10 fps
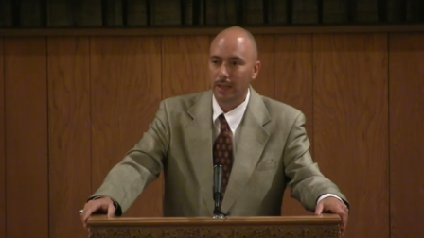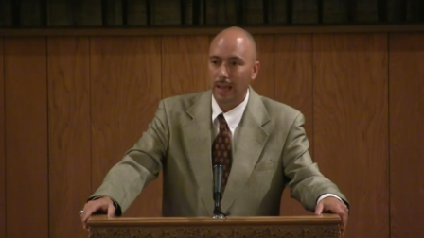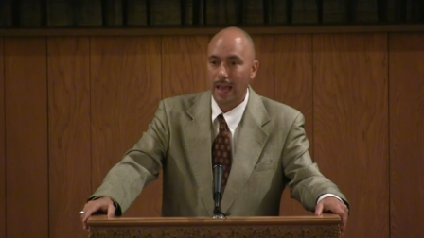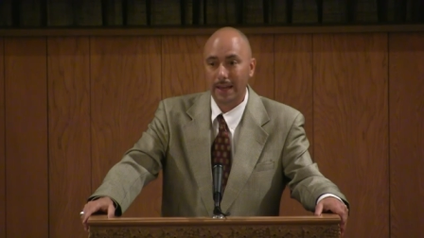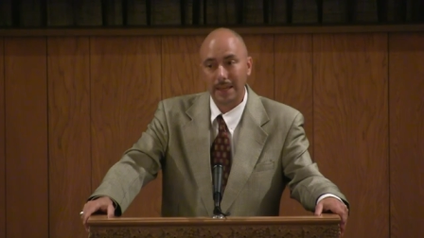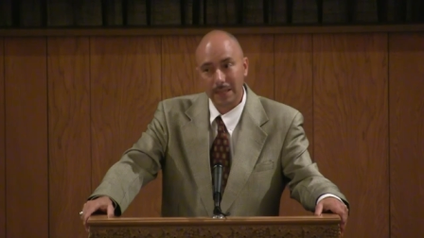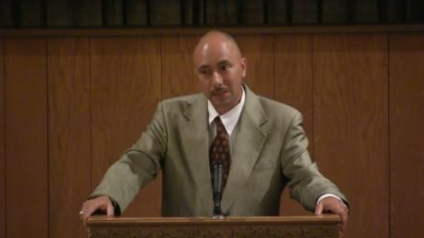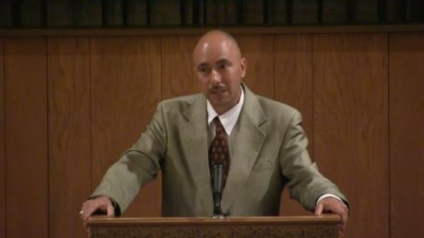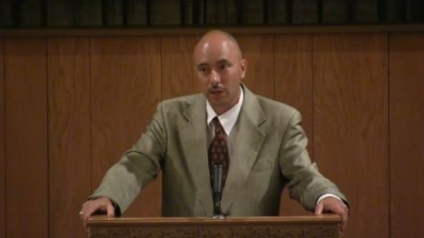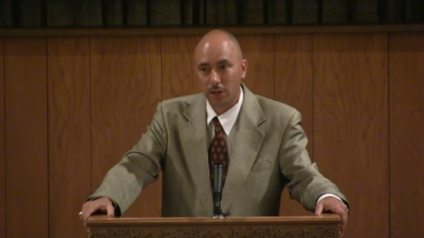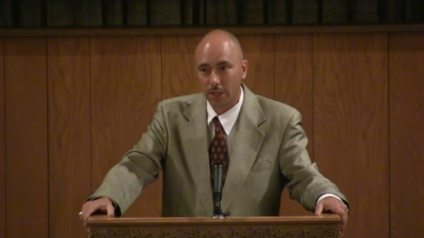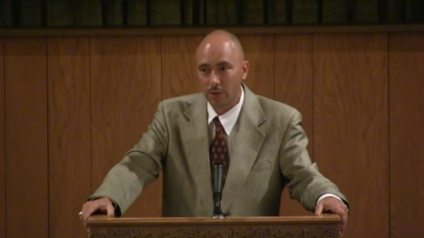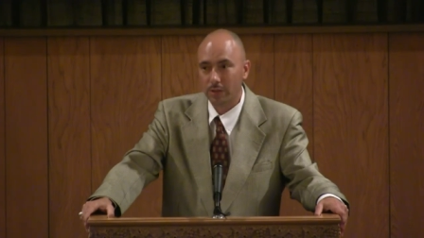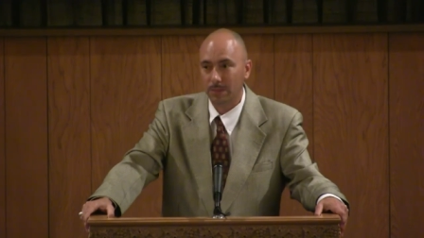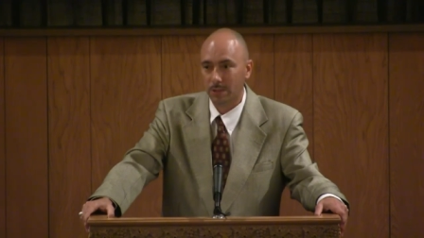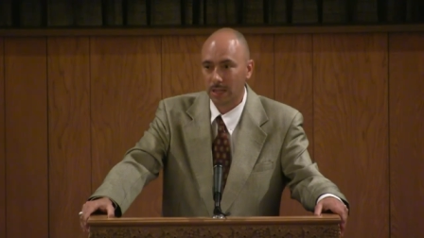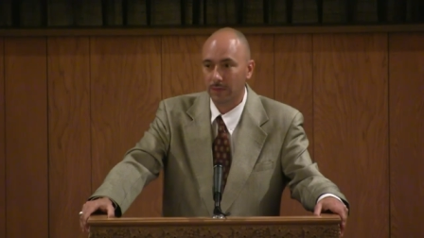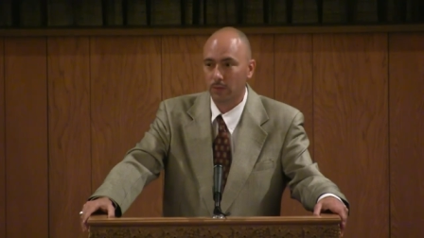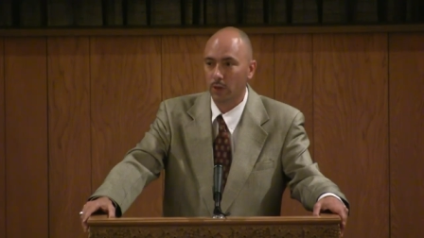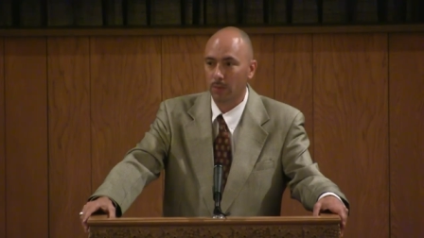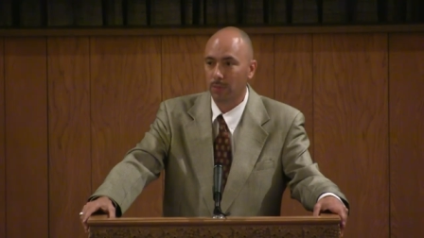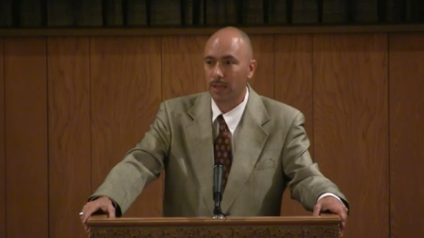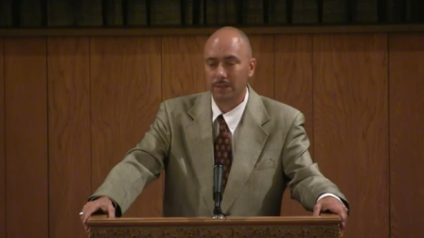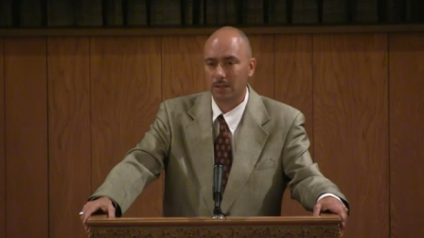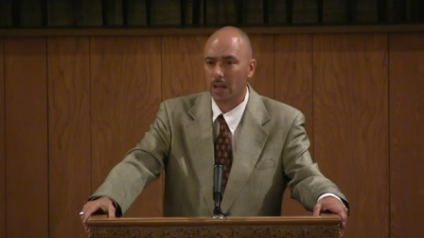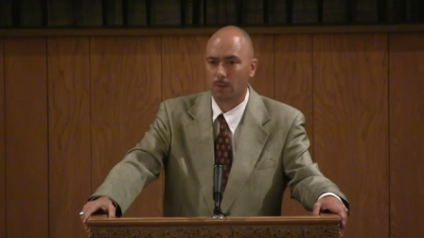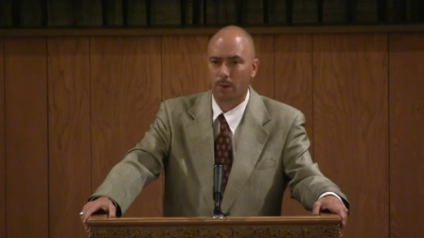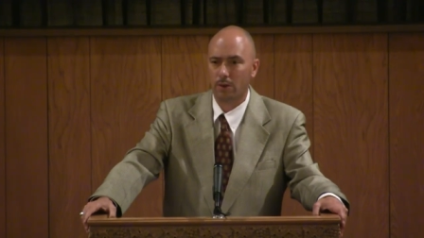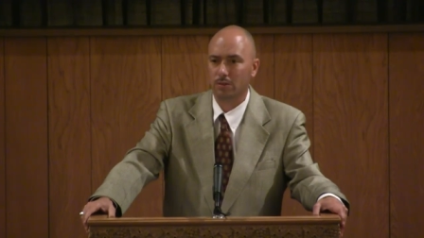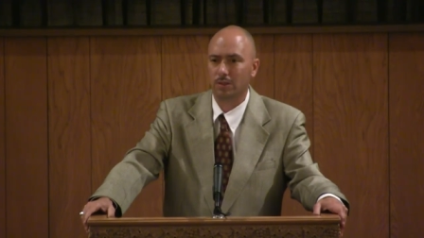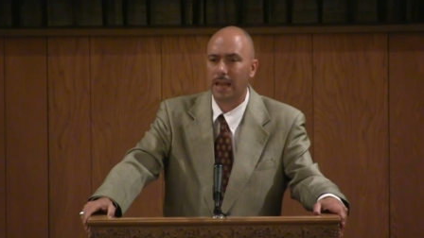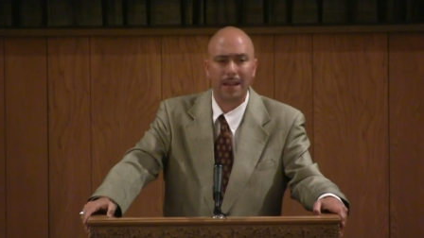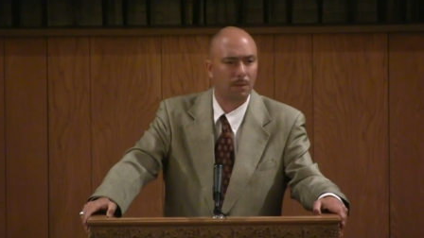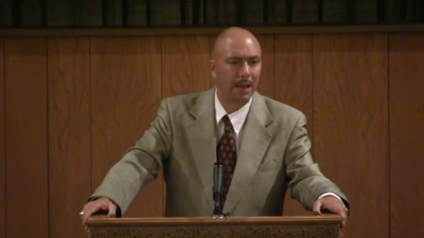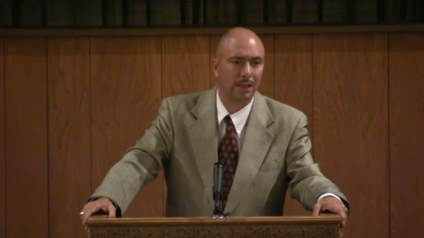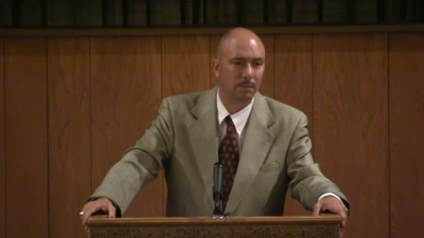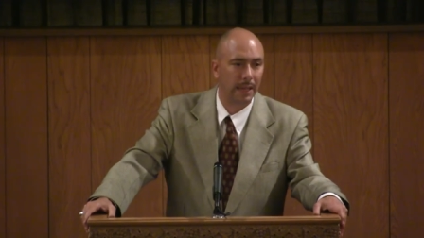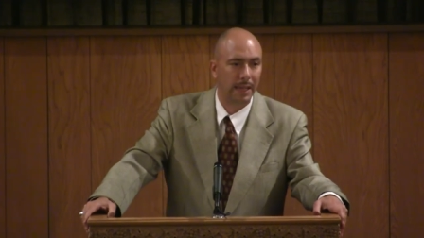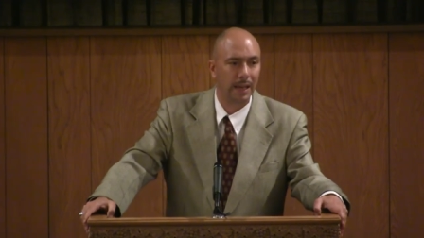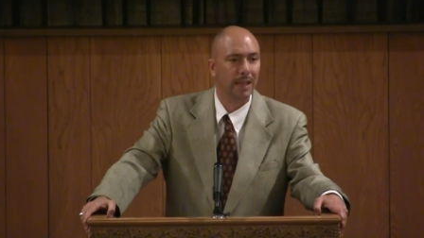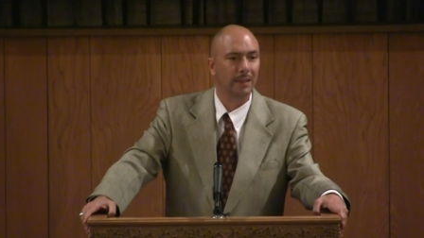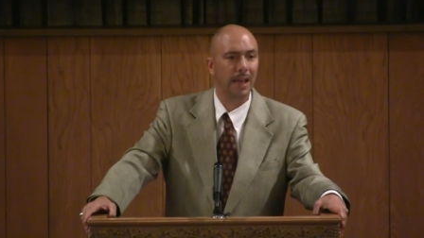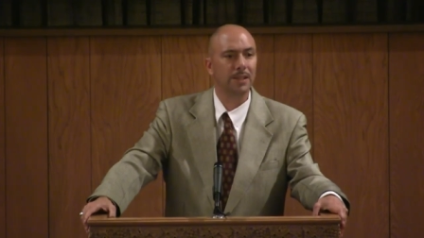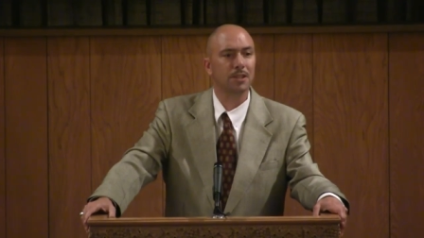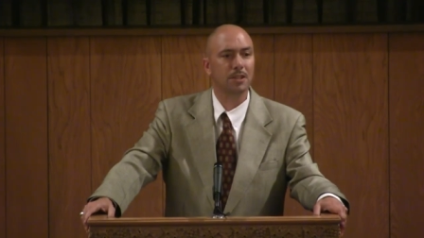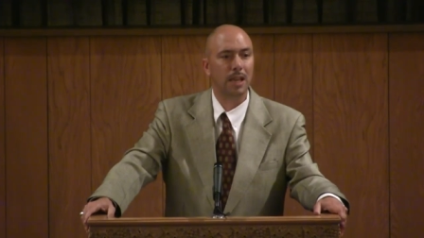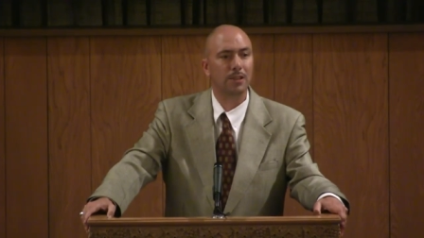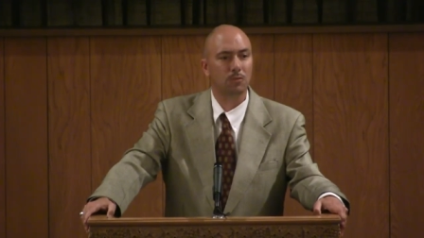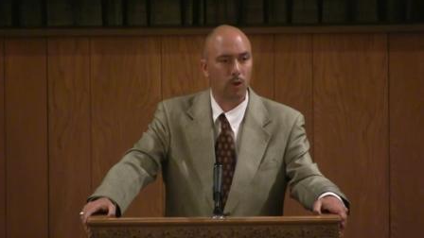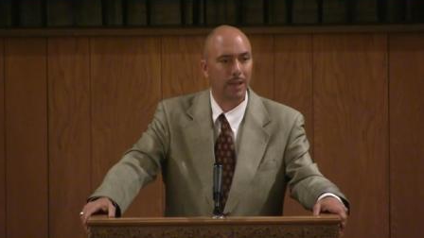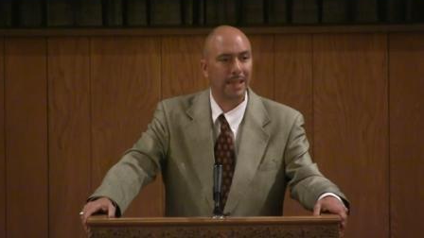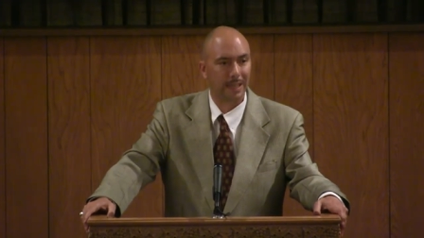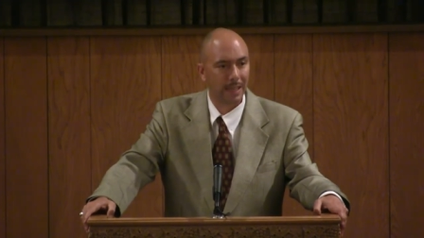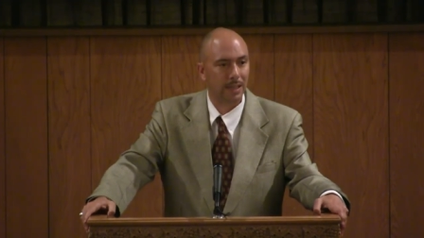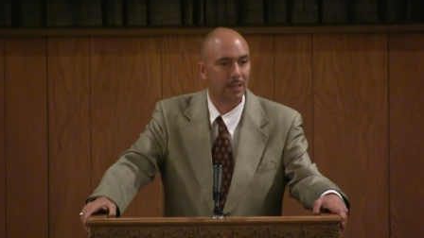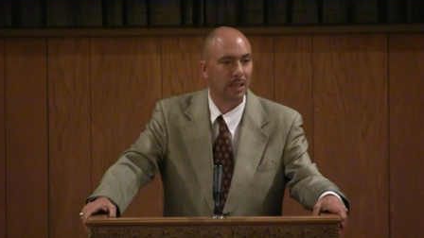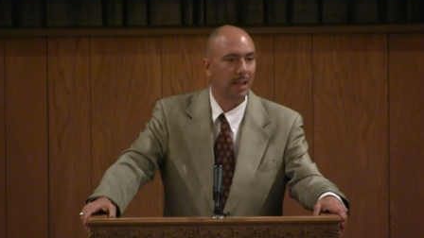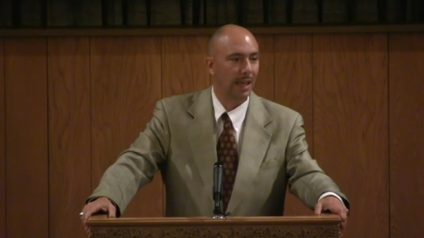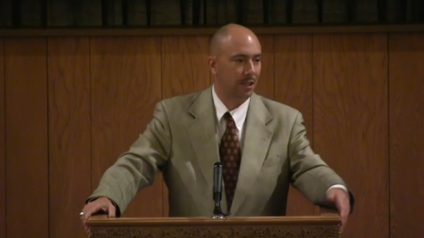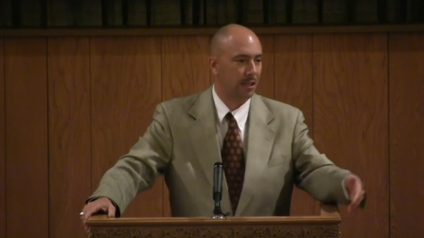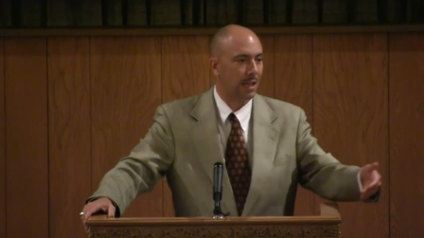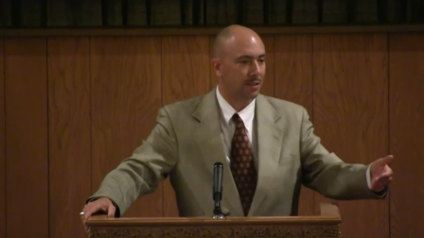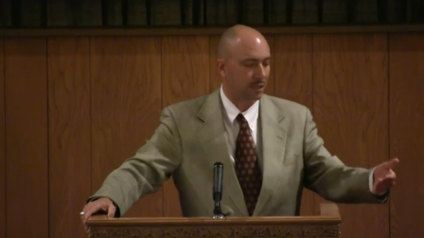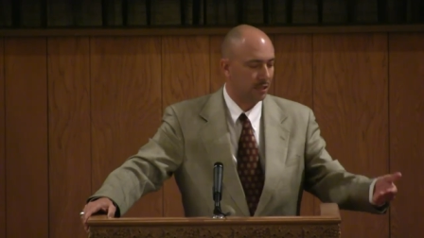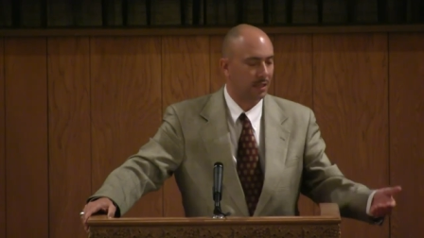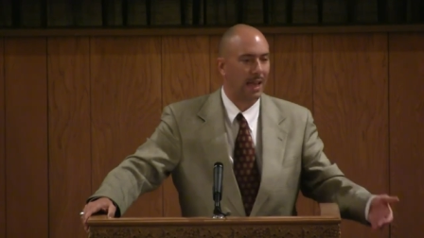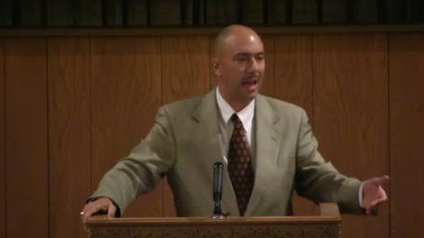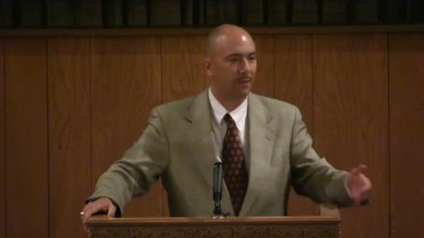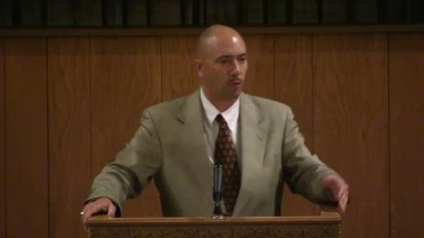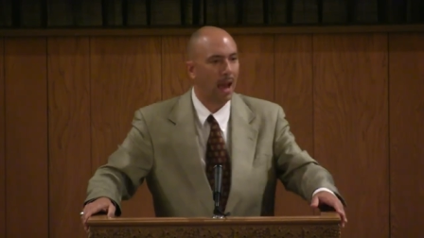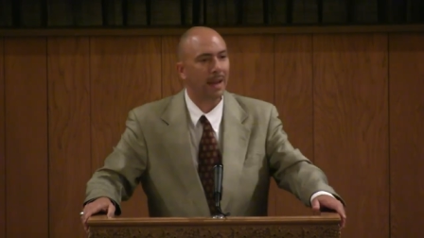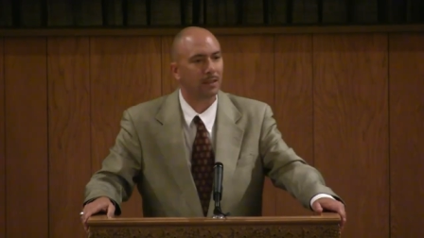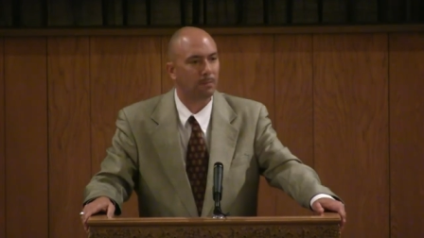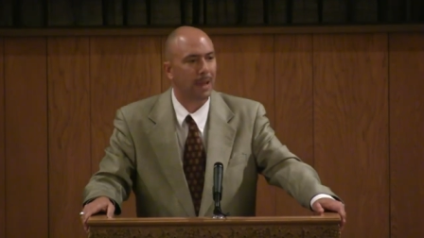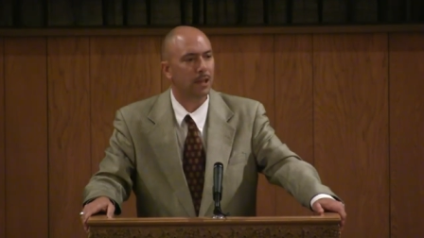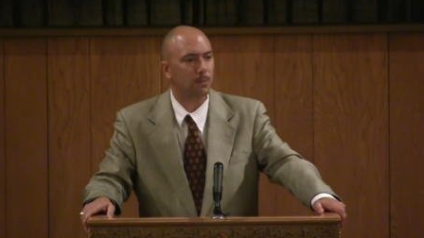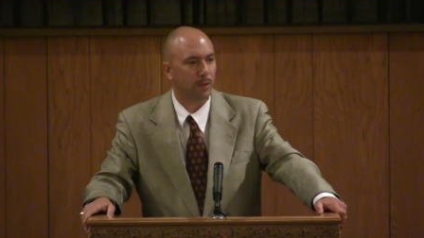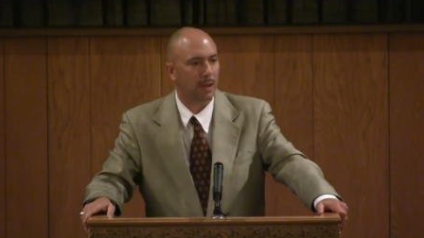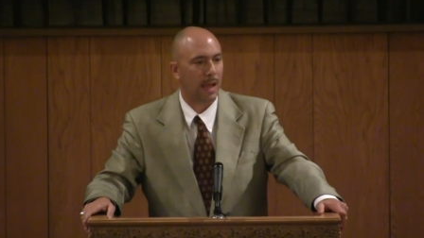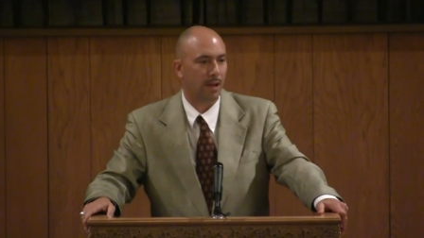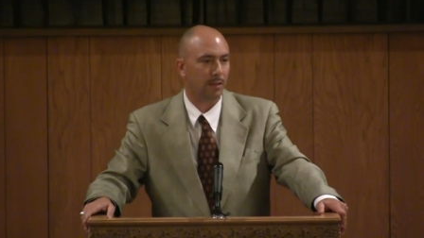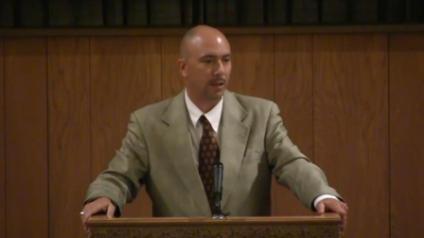and he is a little kooky himself and what he believes, that's not a personal attack about the man. That just states what he is and states this is the kind of writing the man has put out.